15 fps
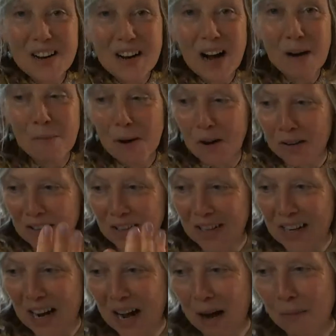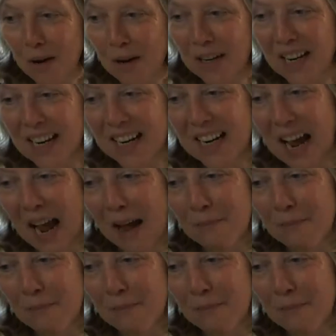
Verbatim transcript: Come on, come on in,